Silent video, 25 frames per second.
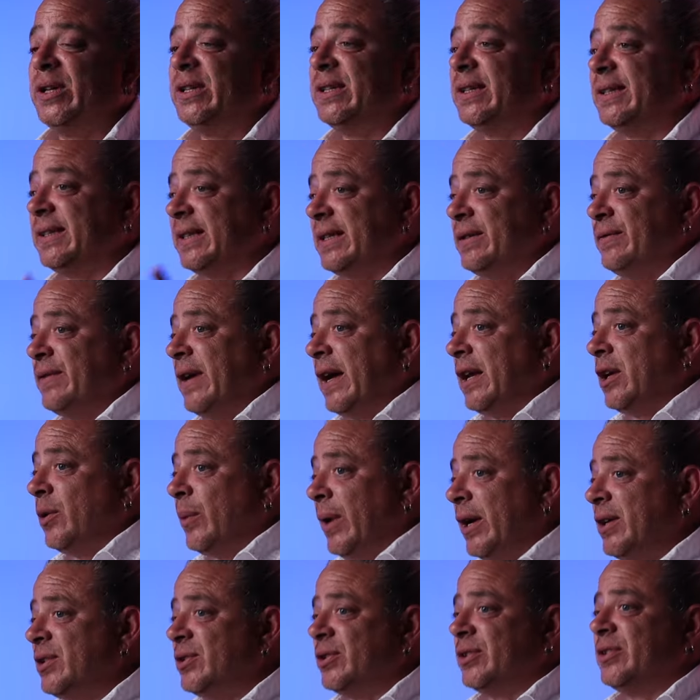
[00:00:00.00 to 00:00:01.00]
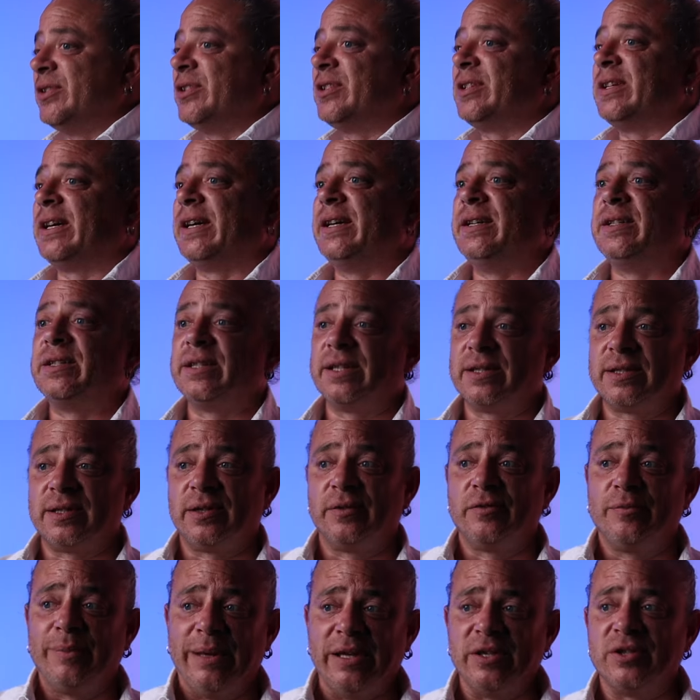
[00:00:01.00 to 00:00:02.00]
in the devaluation stage, as
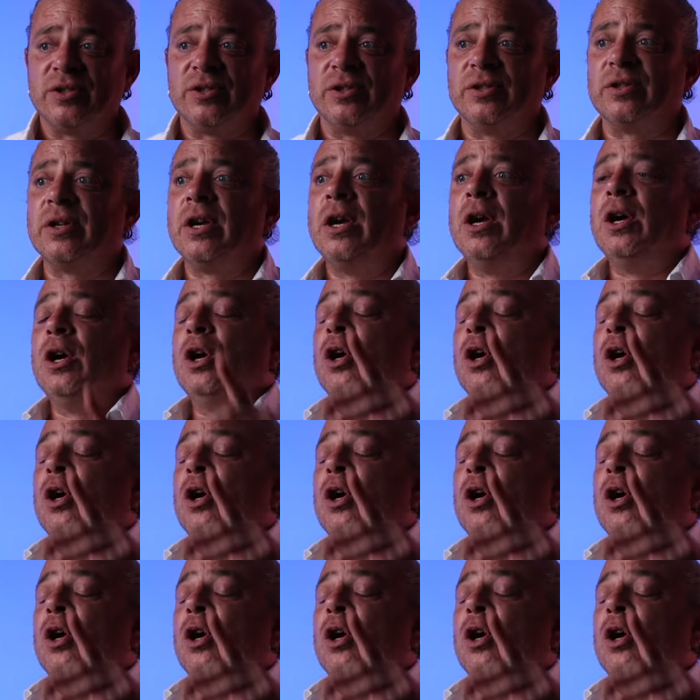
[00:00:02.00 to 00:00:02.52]
I've mentioned.